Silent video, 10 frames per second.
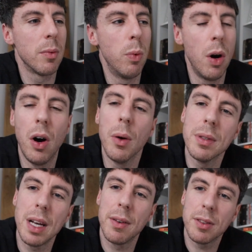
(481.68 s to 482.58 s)
what I
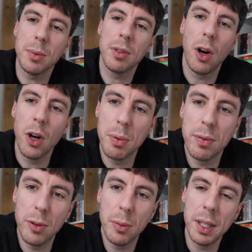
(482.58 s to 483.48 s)
was after was
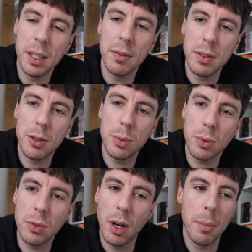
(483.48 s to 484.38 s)
high-performing
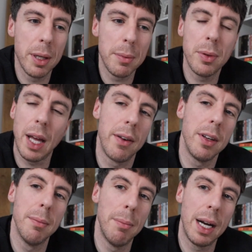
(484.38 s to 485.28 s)
individuals, not people
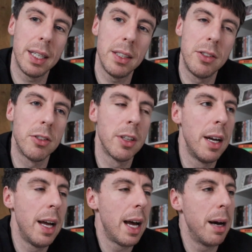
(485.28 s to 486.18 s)
carrying baggage.
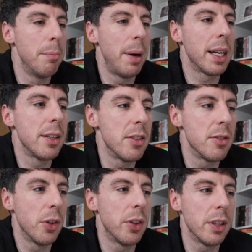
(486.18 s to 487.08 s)
And baggage is
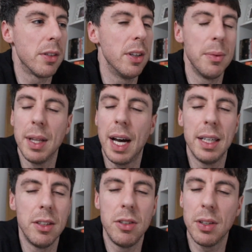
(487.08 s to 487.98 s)
nothing to do with
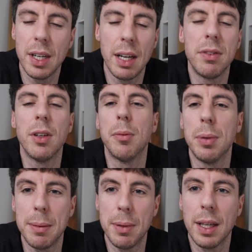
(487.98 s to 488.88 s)
age. You can have young
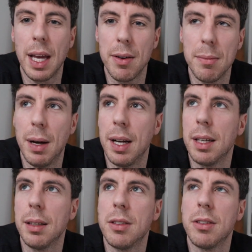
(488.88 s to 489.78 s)
people that carry
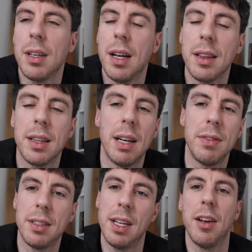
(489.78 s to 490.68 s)
baggage. They have
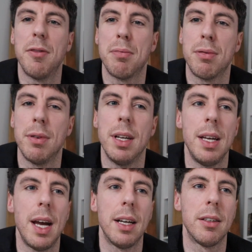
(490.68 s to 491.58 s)
a set of
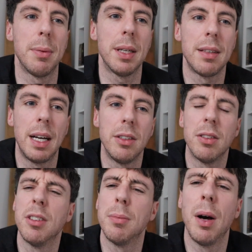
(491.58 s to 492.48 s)

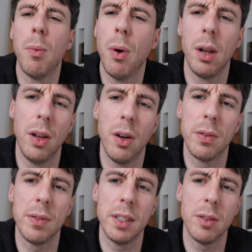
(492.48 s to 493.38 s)
pre-expectations about what
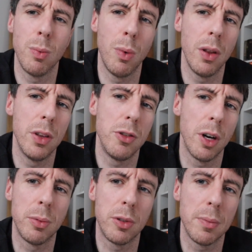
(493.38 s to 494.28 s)
life is, what the
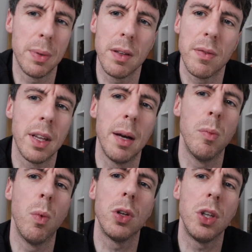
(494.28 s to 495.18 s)
job should be for
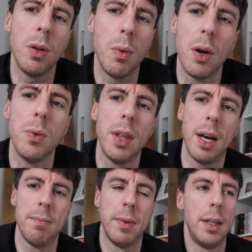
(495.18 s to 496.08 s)
them, what you owe them.